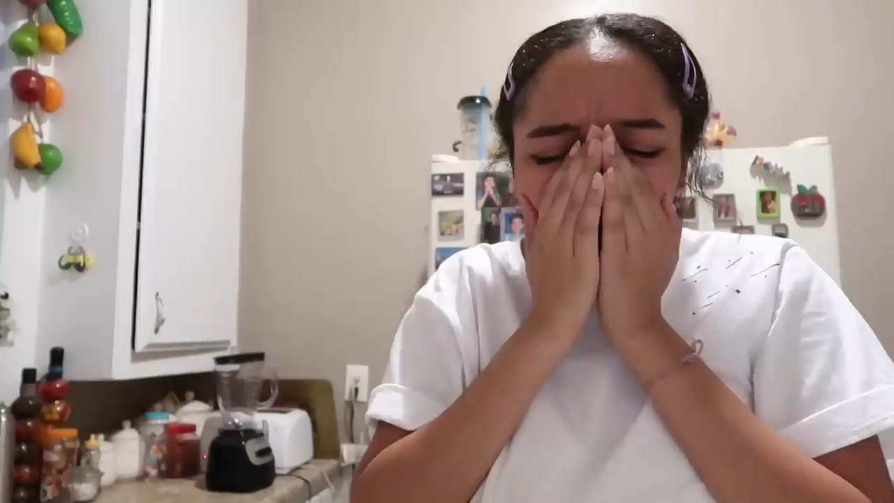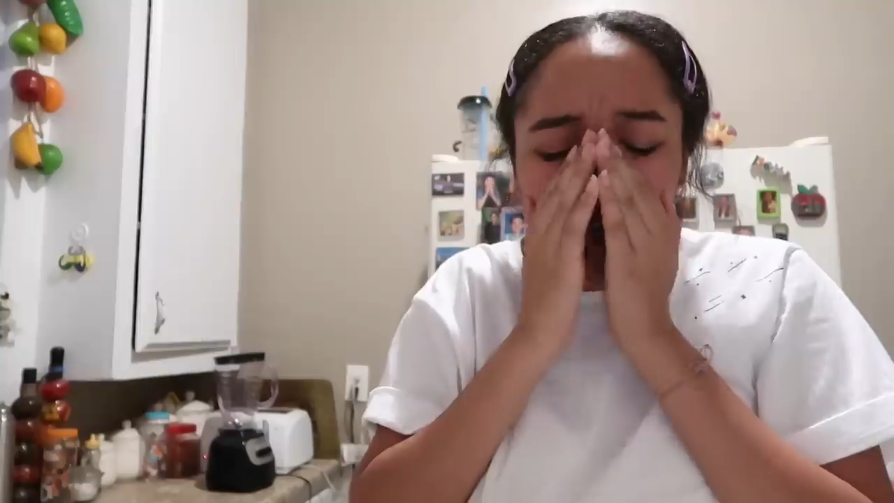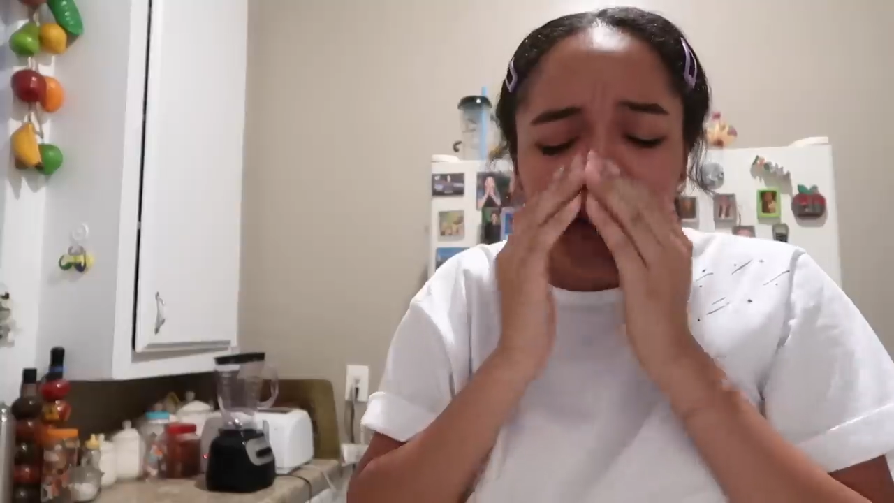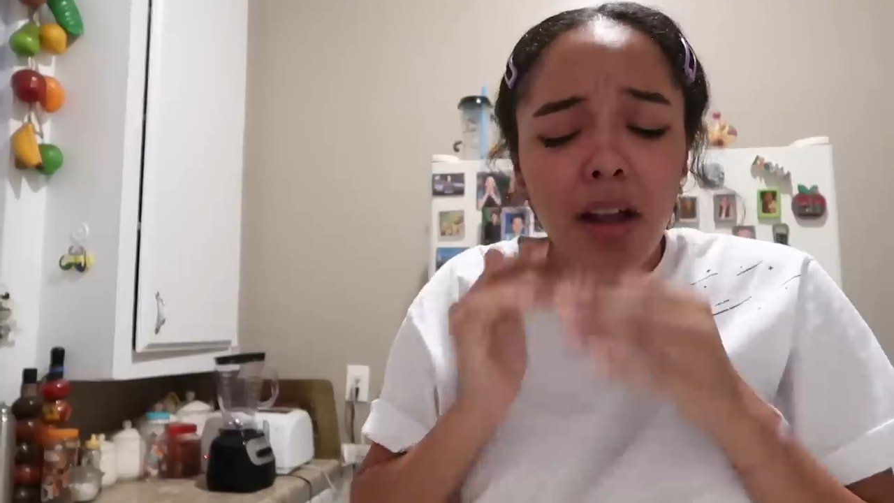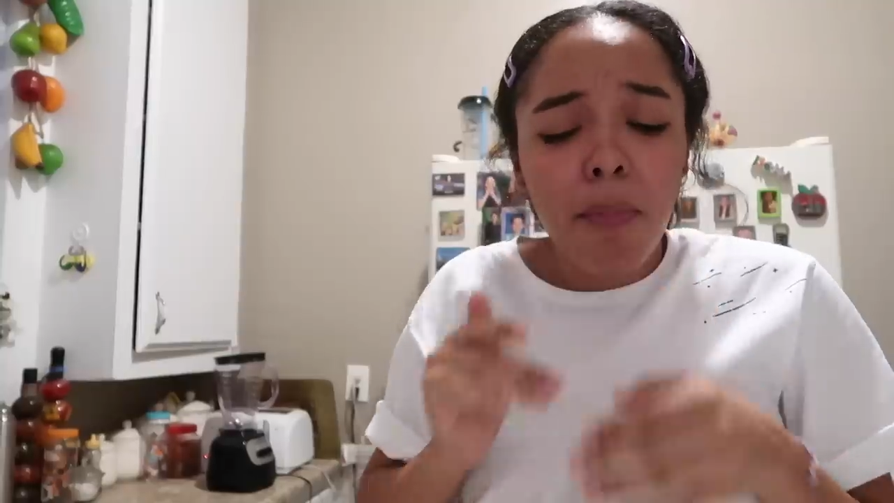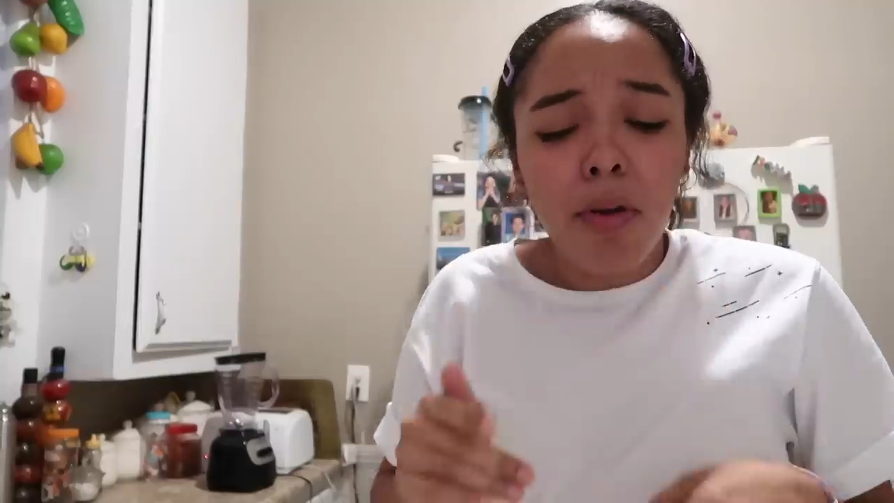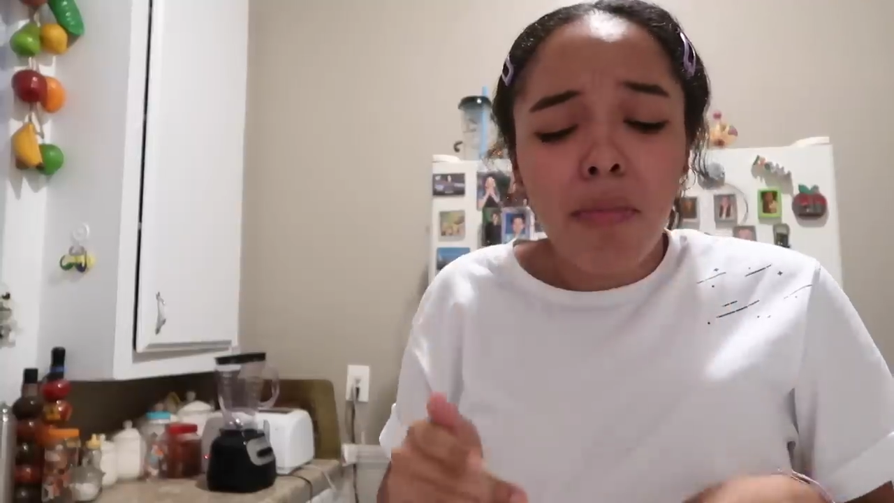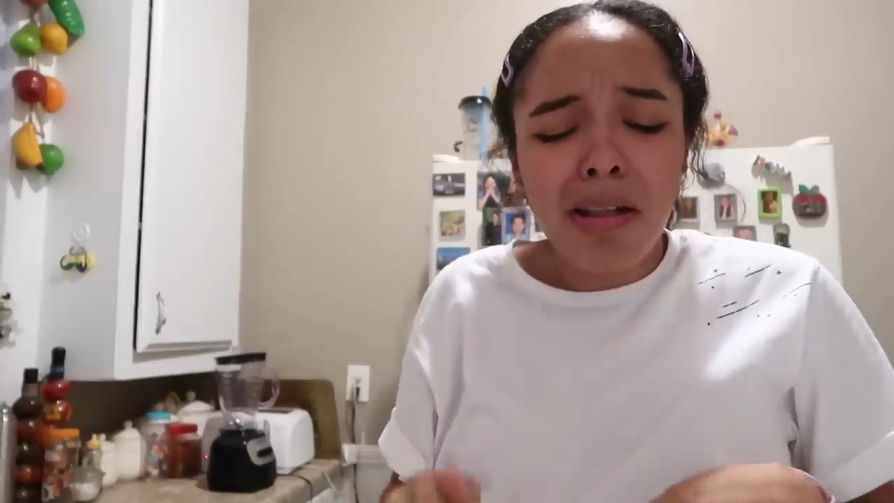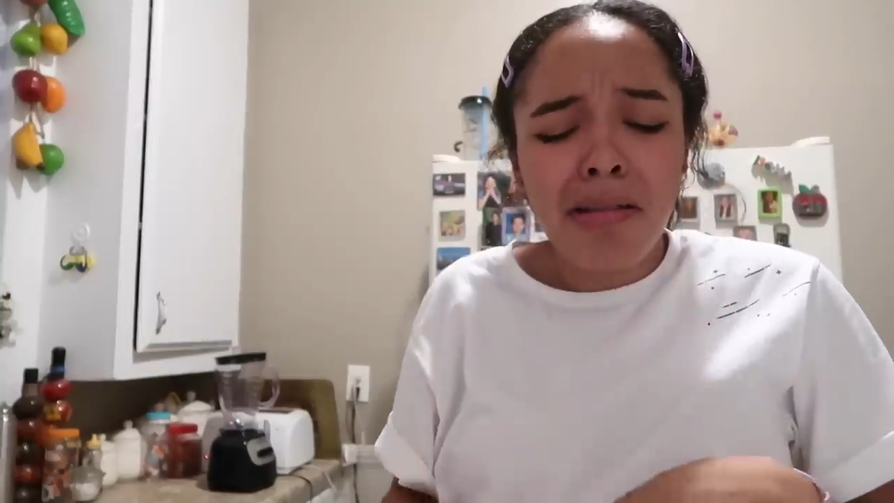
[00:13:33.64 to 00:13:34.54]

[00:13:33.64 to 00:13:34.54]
I think I burned my